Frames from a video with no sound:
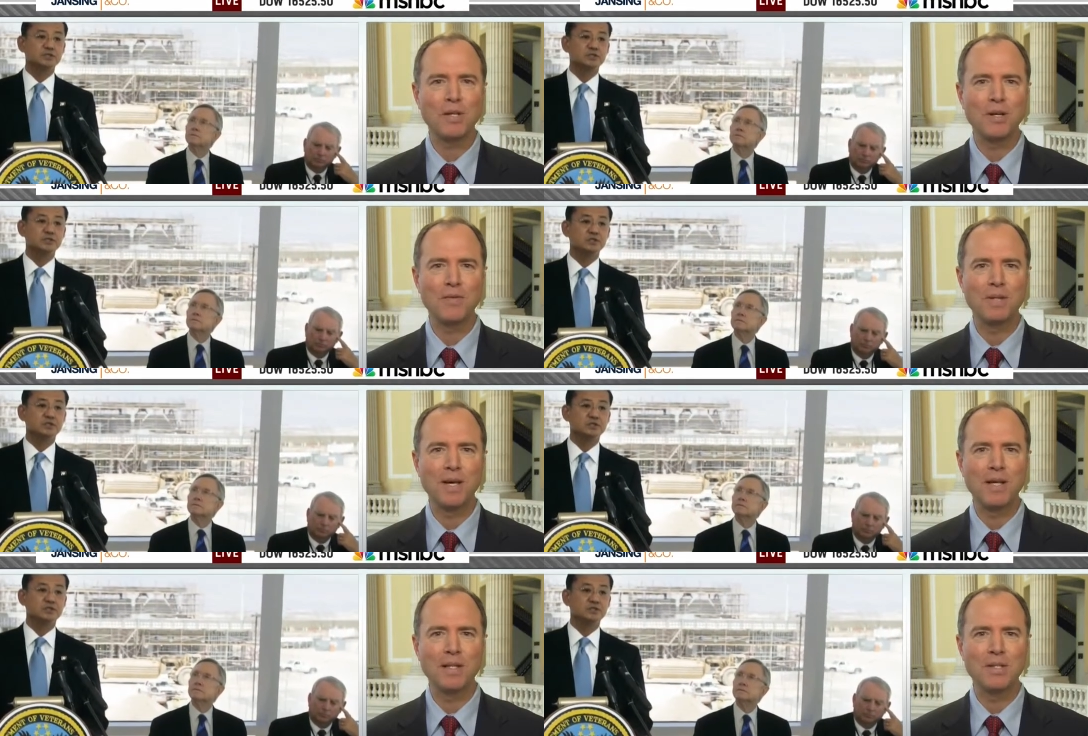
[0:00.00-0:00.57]
Speaker 1: of,
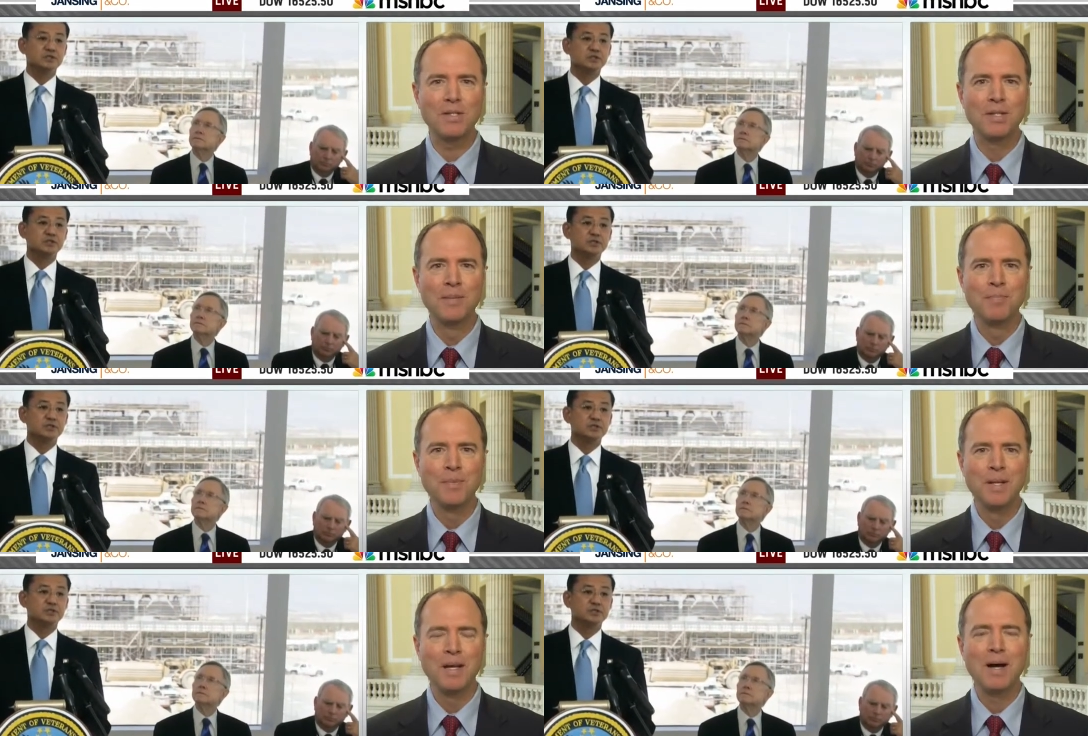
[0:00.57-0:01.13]
and that is
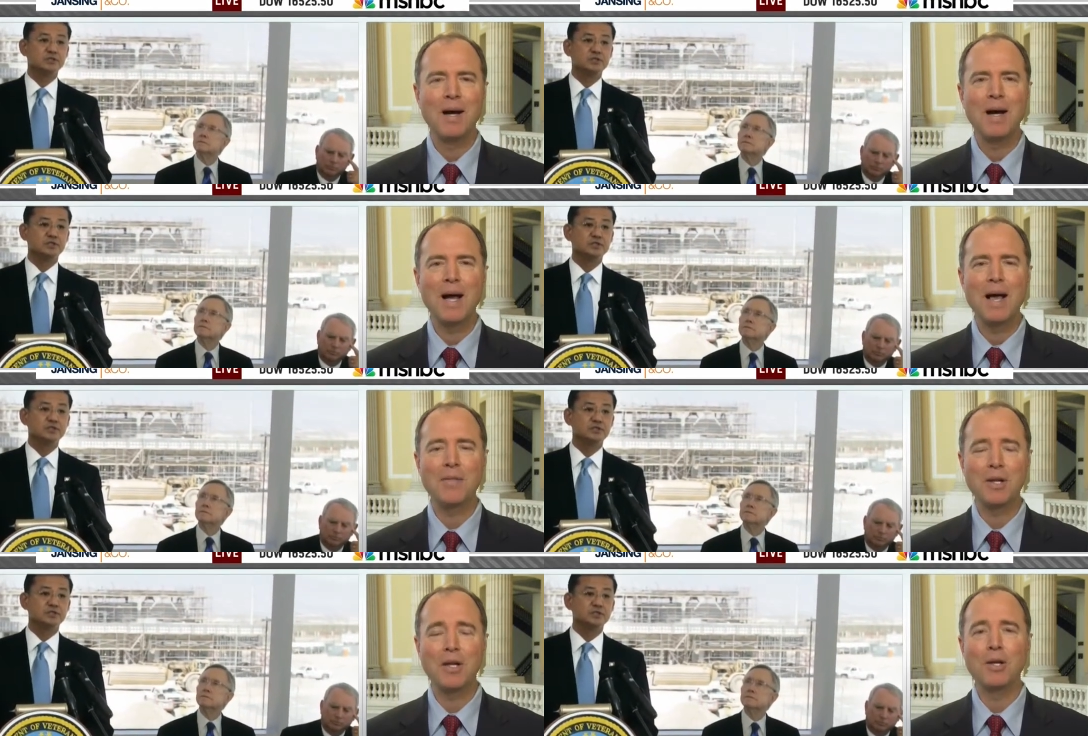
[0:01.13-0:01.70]
uh,
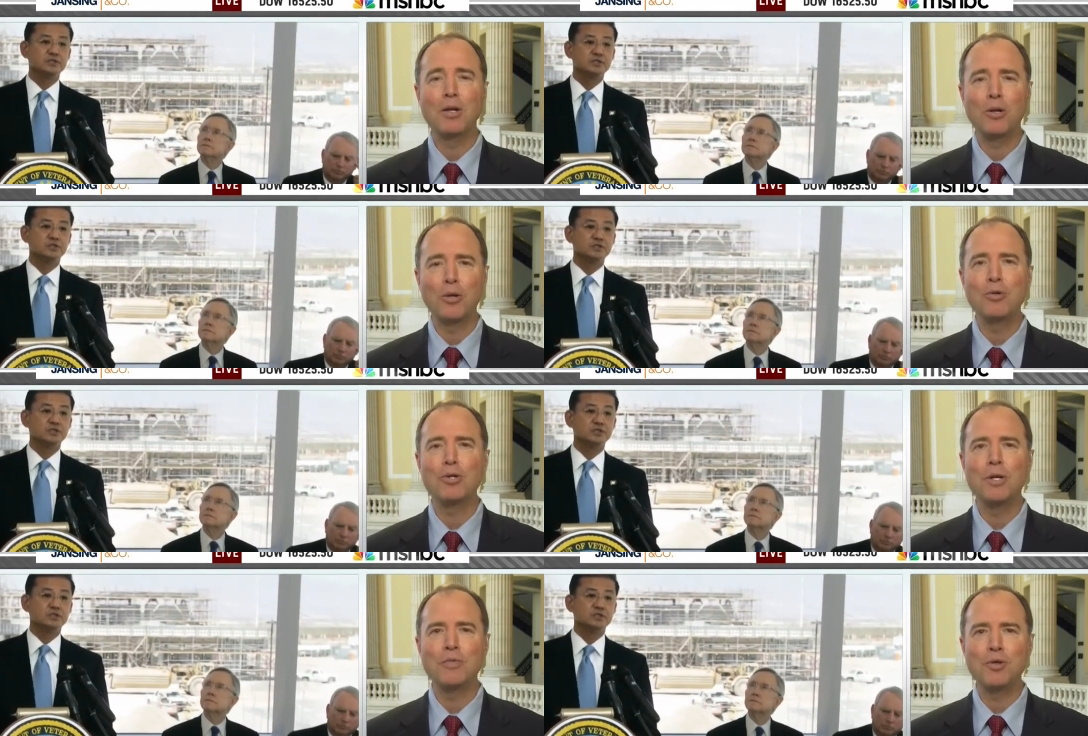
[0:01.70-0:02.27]
at the
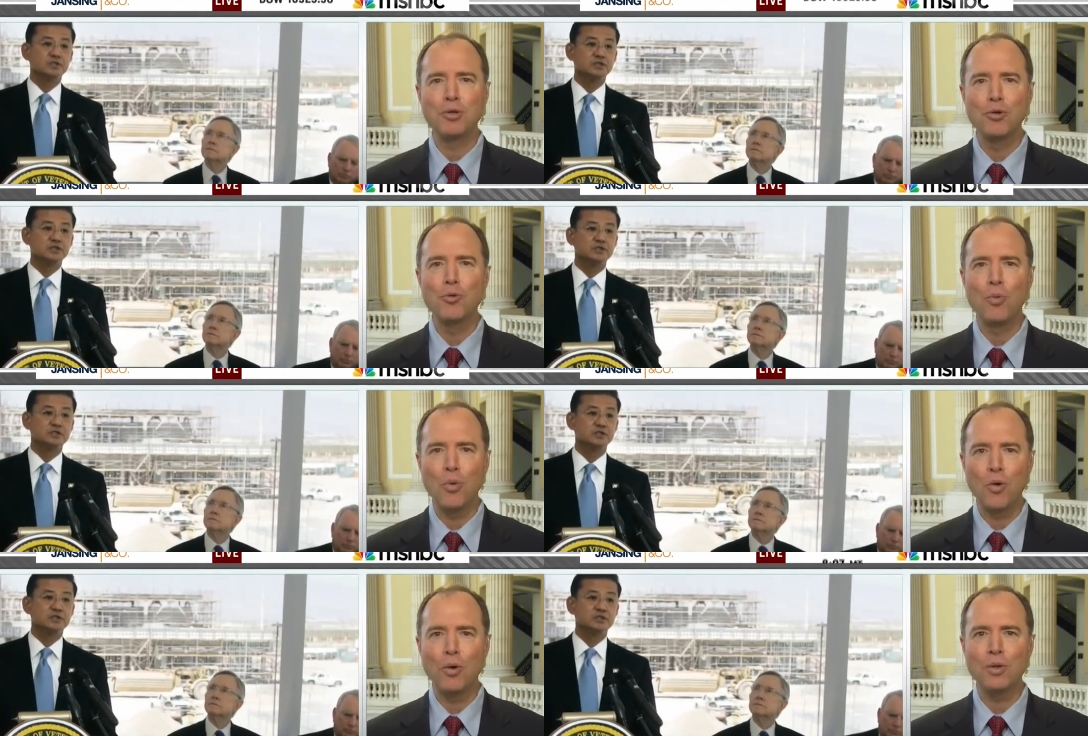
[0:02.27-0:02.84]
conclusion of two
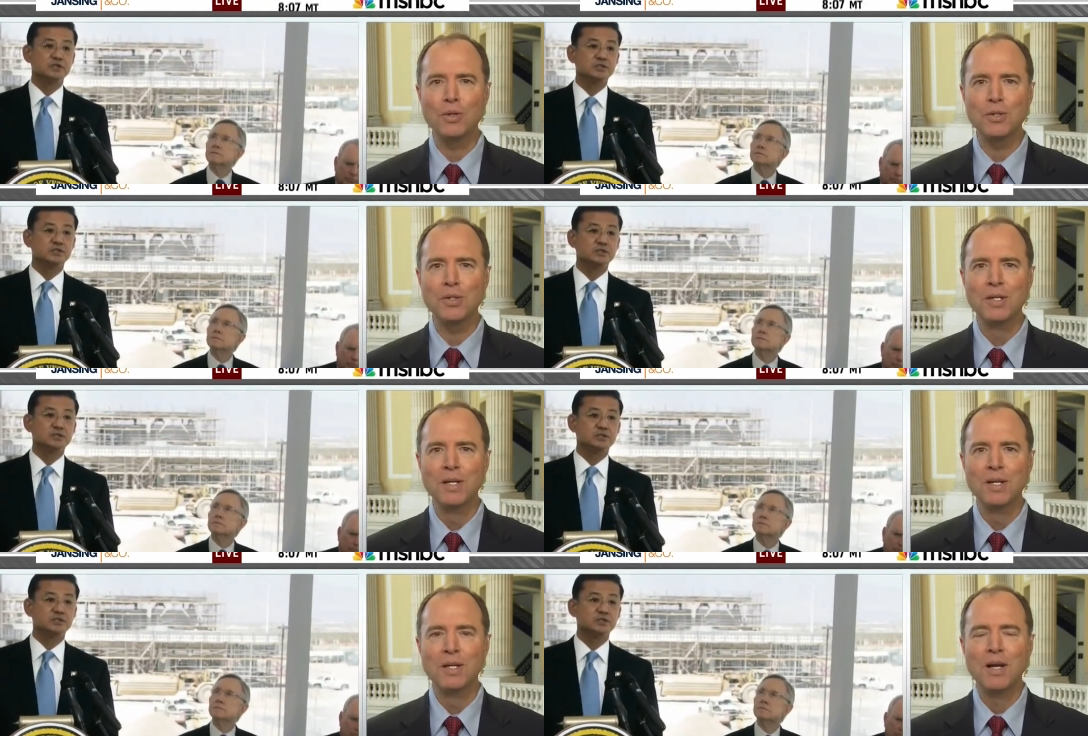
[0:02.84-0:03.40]
wars,
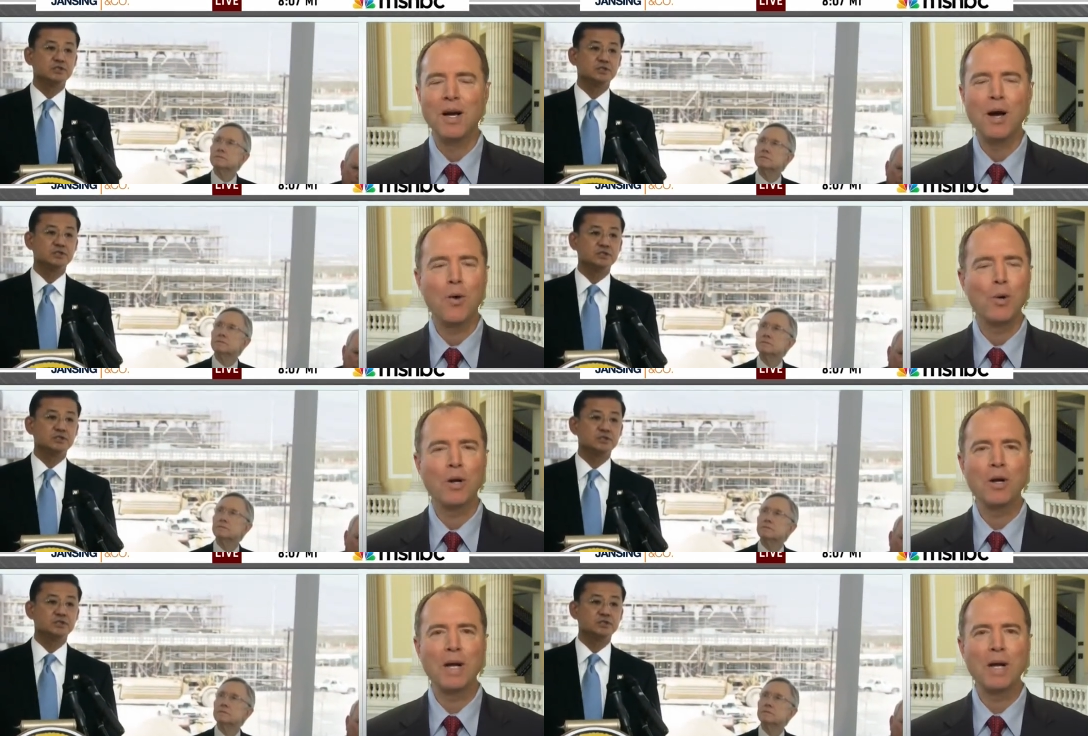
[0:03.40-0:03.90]
uh, we're